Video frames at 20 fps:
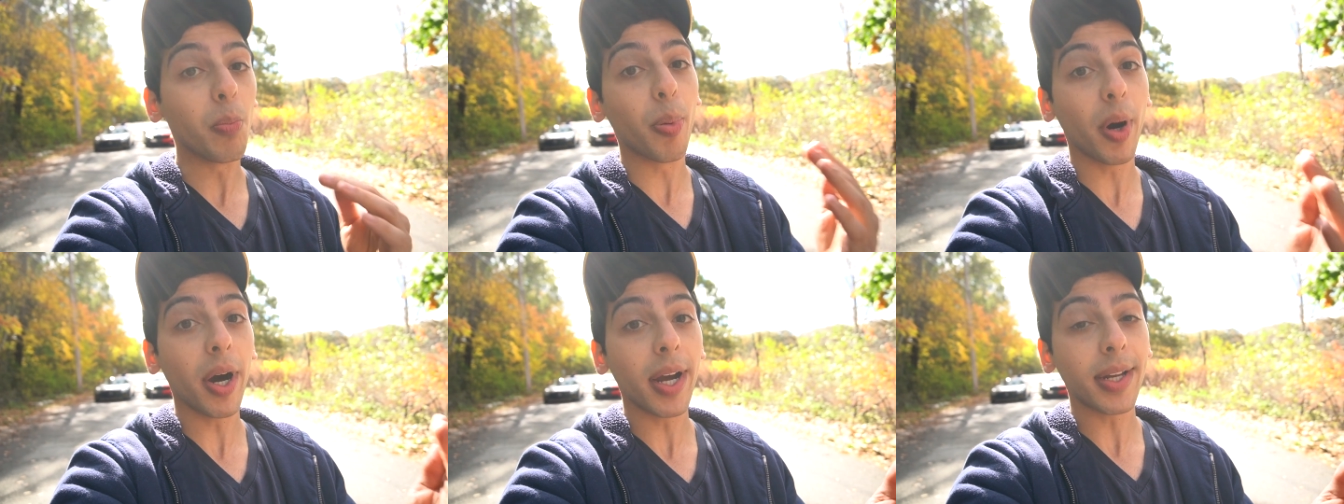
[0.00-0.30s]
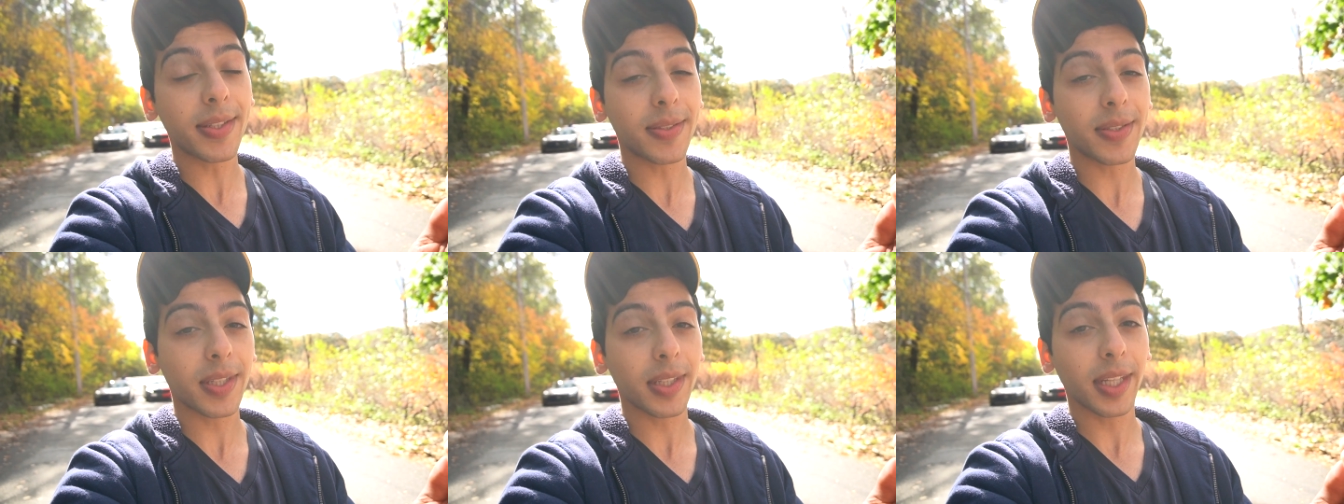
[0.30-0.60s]

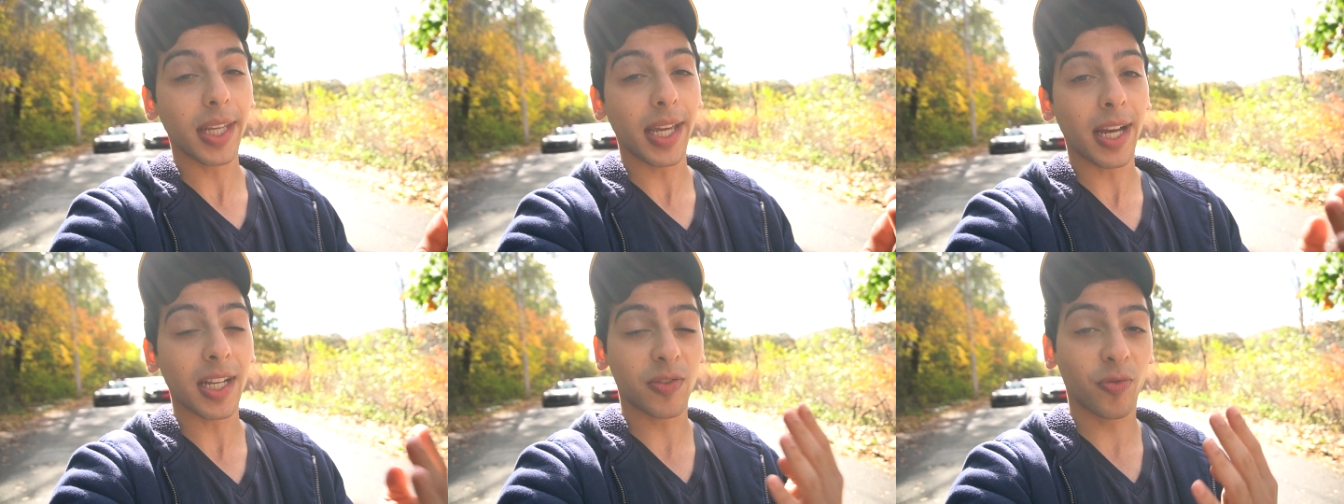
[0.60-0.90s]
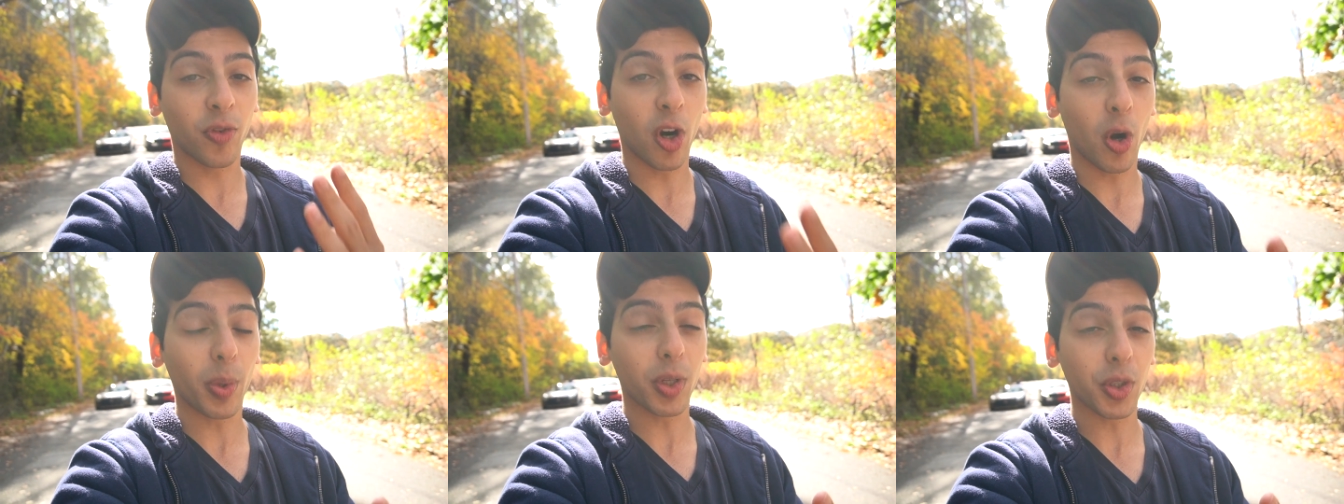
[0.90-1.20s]
but it has
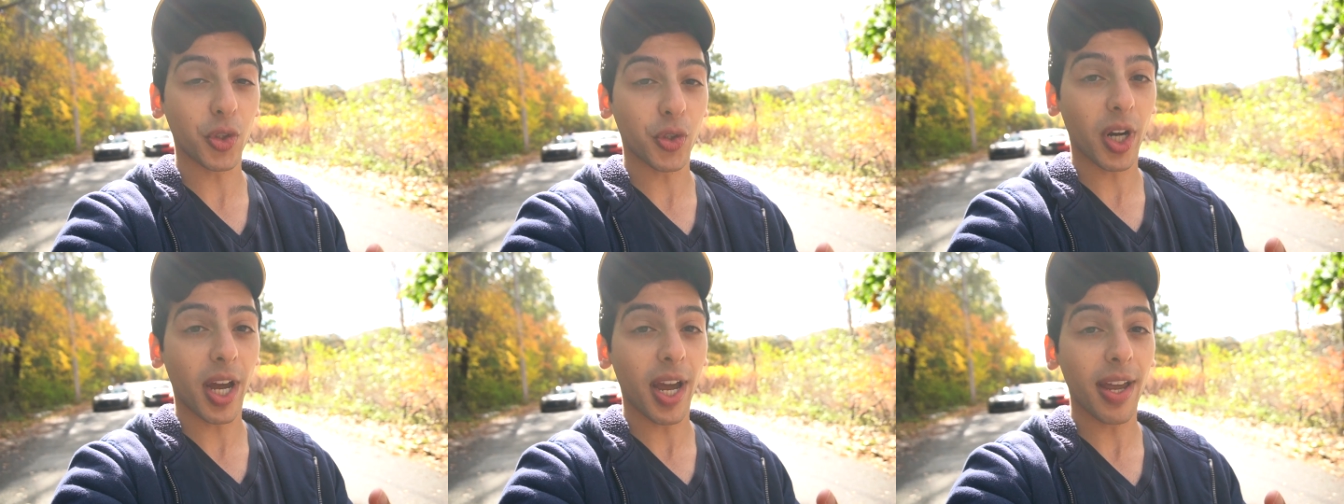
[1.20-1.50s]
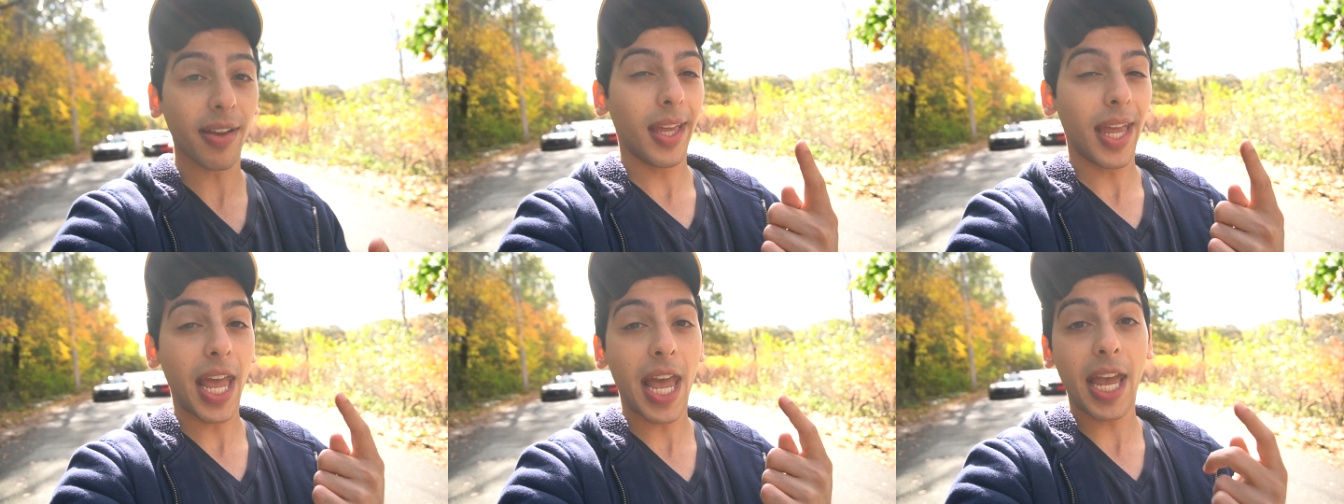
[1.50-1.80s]
four wheel
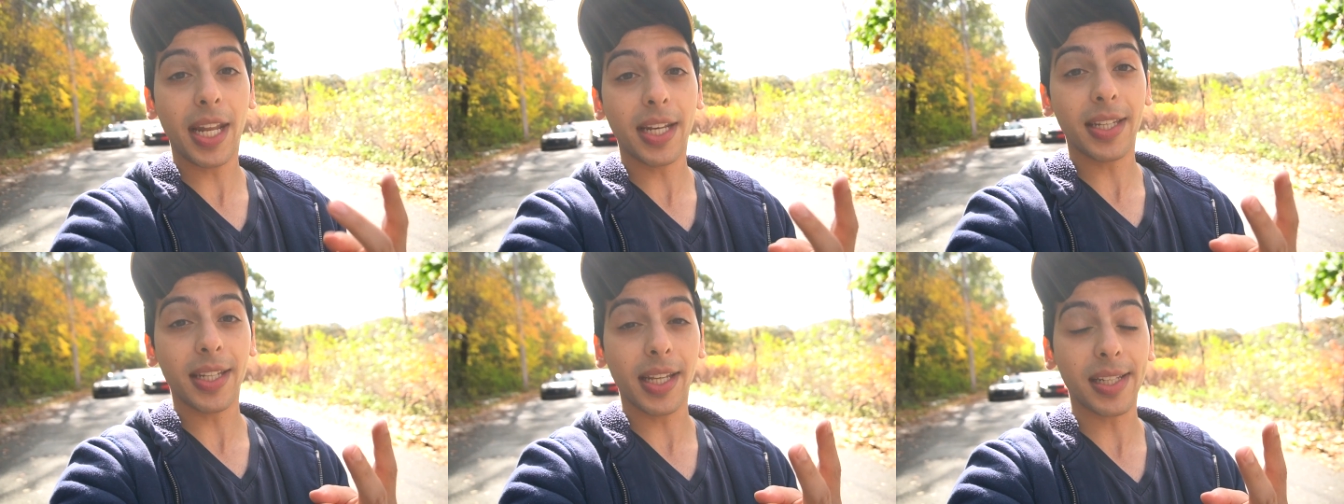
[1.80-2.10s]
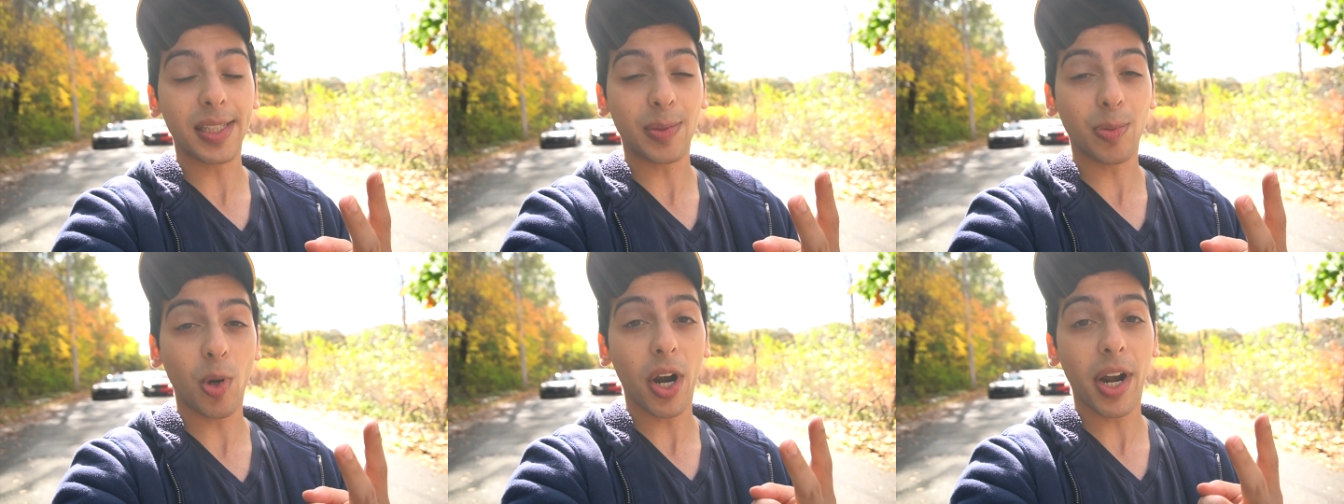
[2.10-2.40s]
drive and
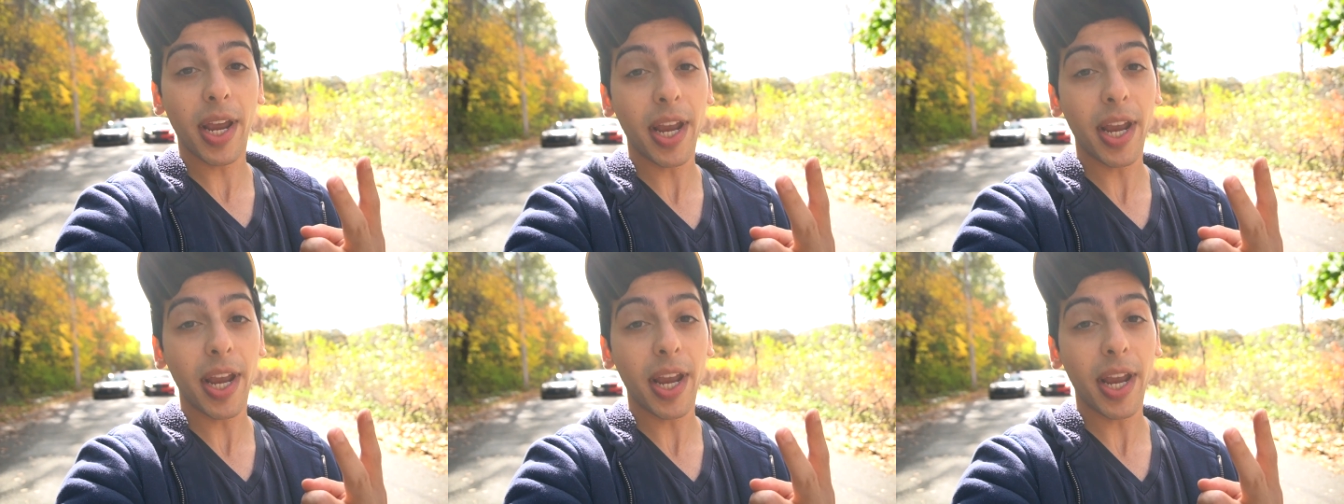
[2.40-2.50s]
it's more